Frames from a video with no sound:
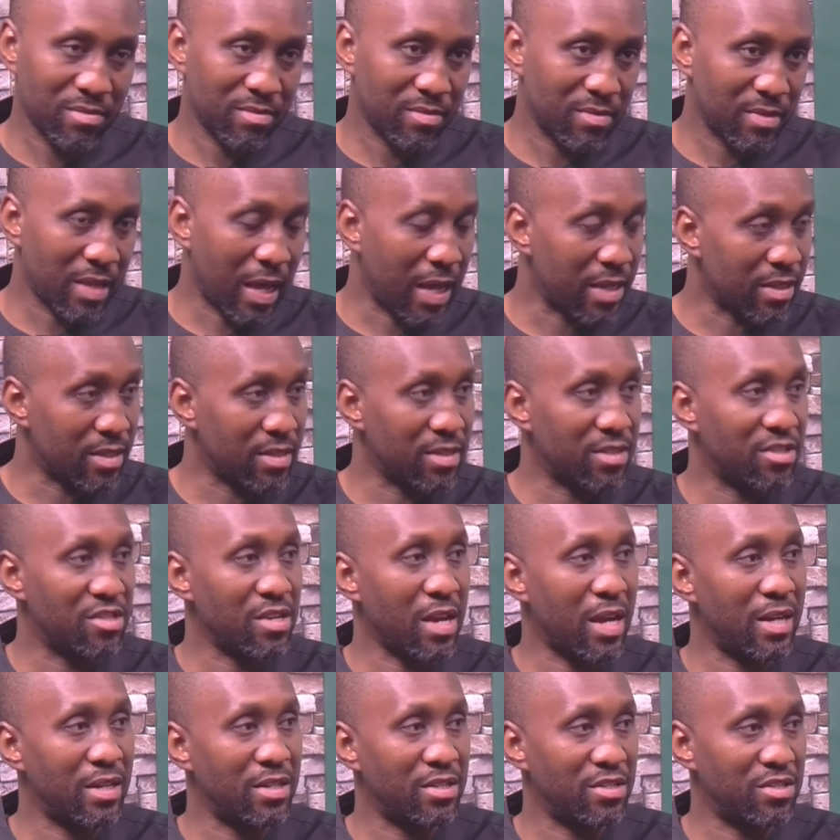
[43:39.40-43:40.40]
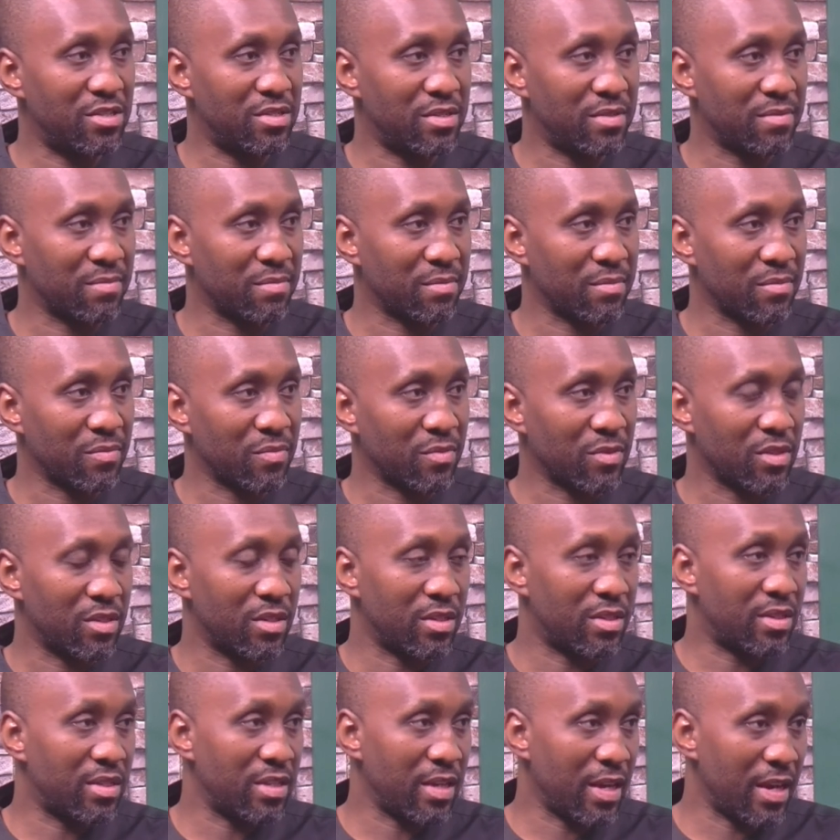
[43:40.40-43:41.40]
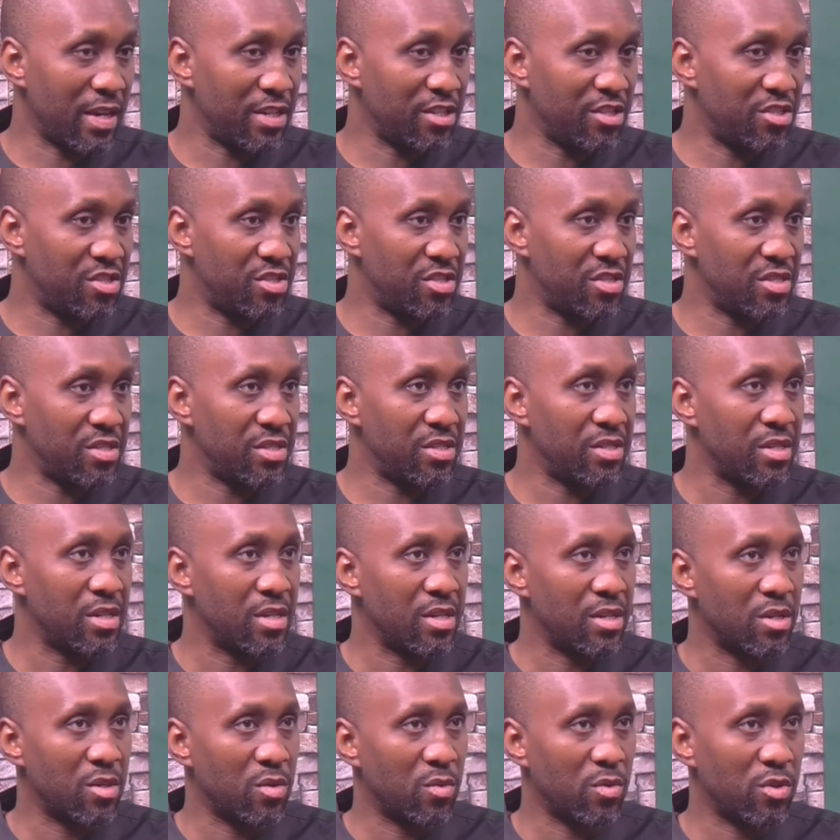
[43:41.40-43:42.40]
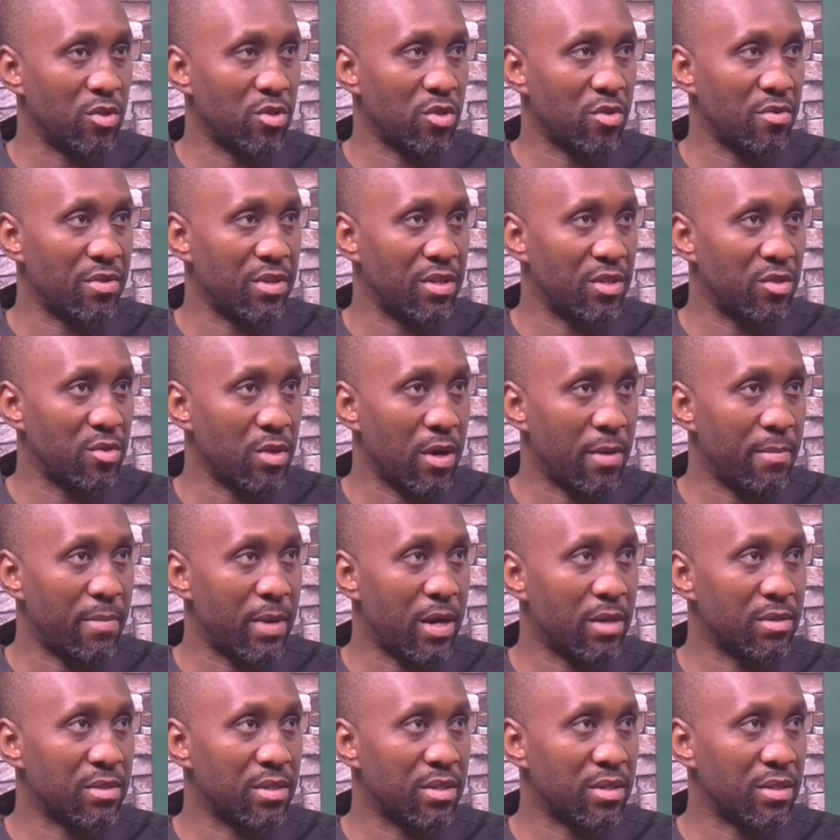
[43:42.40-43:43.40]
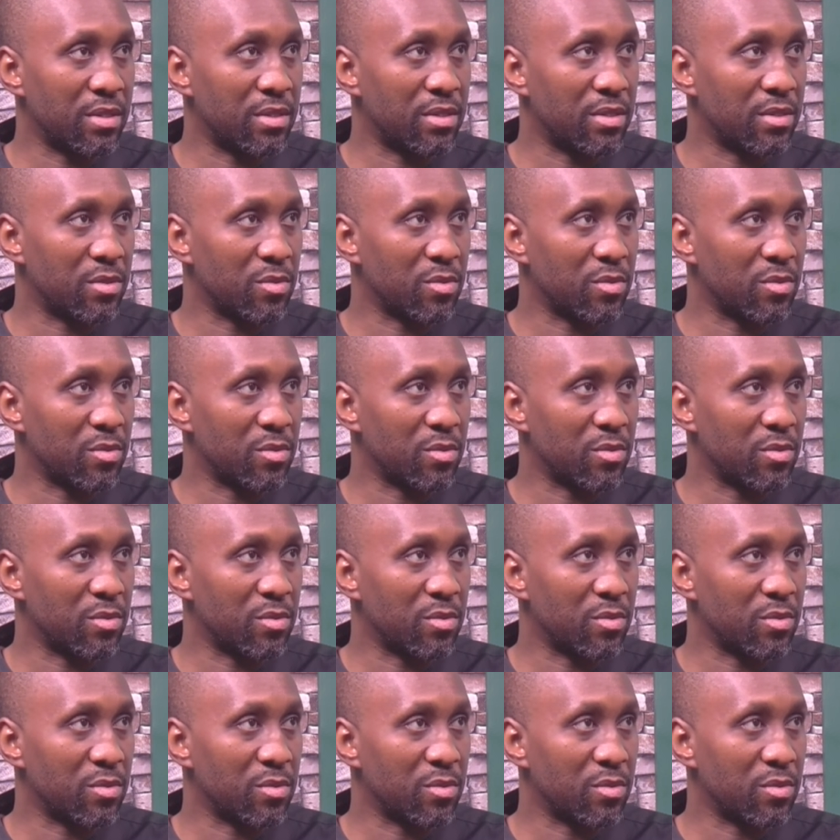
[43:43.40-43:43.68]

That's the challenge. The CNG, we don't really know about it.